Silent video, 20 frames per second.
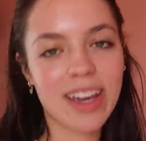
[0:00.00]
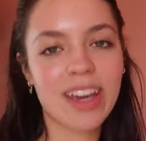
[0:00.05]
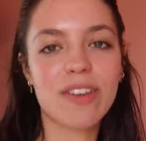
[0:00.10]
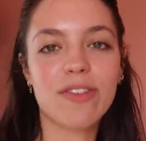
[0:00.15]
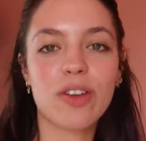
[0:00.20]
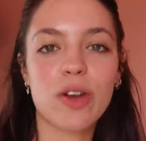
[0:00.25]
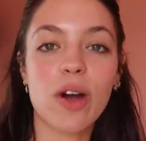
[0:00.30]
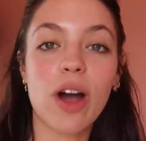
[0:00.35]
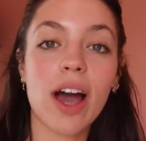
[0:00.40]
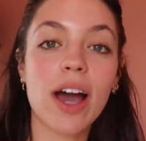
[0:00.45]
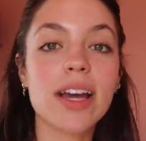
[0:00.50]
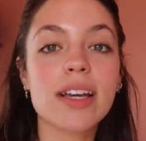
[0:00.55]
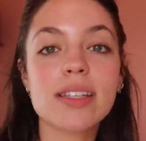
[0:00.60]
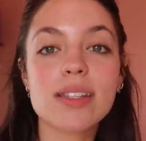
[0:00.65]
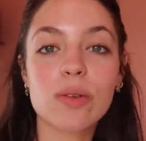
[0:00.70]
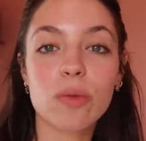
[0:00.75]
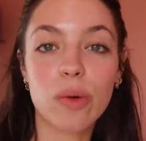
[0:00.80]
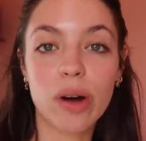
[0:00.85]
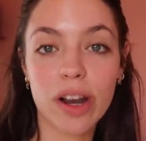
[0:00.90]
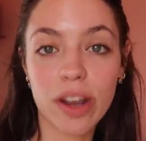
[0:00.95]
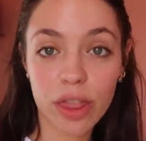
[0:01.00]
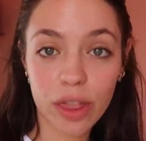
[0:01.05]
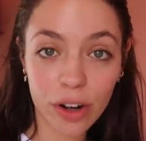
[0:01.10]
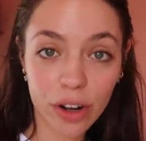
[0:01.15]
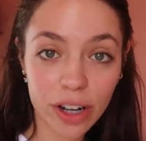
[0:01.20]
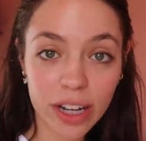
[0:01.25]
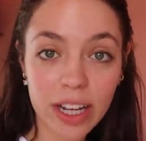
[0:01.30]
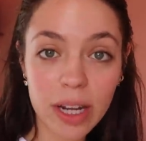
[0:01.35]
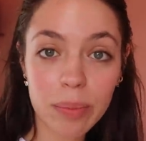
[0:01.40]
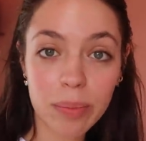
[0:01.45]
If you guys want
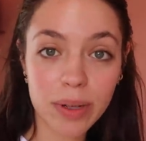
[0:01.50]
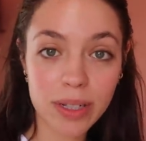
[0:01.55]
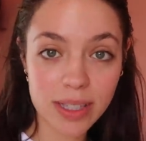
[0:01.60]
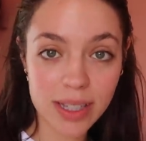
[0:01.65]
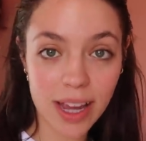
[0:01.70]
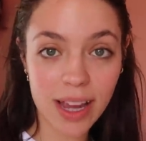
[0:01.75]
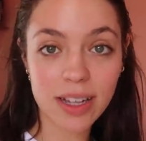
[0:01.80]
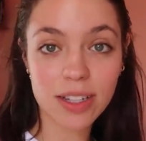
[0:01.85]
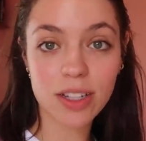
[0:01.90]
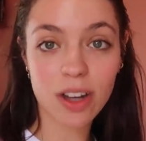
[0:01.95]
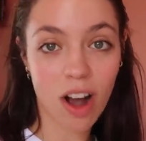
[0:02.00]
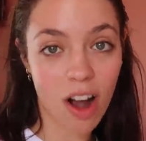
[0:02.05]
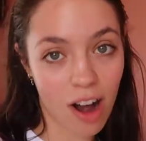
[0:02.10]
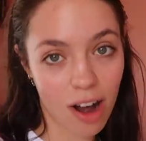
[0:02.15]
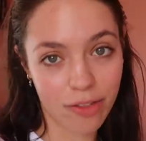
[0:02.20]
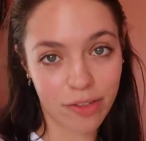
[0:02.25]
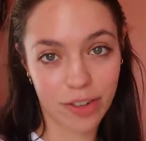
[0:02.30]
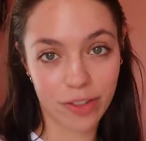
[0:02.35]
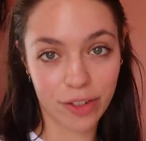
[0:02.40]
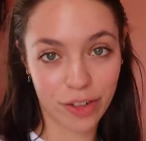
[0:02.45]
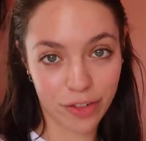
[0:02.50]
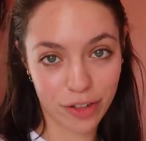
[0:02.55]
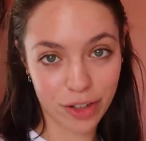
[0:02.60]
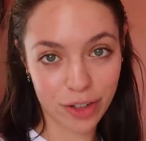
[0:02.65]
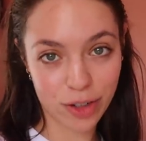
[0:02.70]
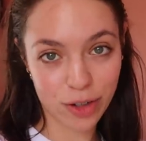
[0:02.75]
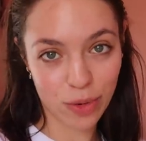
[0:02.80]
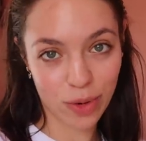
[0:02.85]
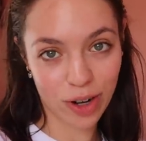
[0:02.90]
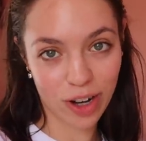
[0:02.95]
30% off of your
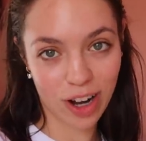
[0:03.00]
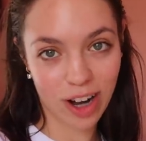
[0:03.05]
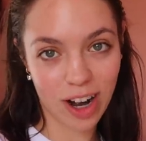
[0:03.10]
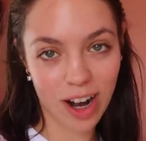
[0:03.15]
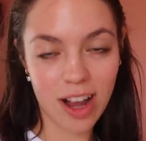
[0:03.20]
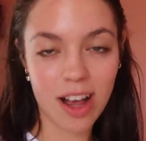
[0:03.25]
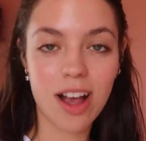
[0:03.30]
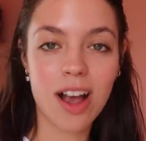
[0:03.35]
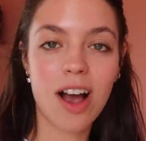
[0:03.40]
first order,